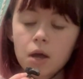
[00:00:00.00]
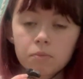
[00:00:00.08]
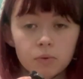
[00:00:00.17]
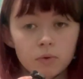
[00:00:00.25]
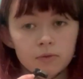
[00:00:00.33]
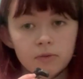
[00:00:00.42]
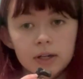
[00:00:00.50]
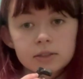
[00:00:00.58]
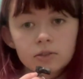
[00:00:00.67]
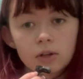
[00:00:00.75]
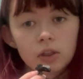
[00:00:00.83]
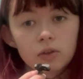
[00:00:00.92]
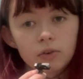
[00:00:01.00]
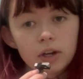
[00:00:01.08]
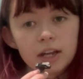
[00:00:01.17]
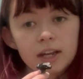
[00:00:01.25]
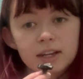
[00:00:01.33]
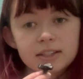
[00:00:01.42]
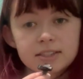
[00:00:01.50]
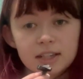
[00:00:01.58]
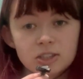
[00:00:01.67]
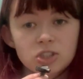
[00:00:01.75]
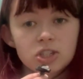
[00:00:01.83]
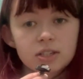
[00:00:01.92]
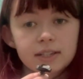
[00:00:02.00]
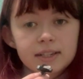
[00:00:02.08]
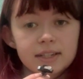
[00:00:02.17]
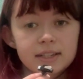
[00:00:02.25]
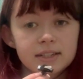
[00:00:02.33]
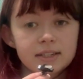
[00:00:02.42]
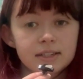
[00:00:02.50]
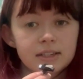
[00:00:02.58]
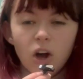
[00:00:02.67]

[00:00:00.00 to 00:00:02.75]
But Rune Factory 3 essentially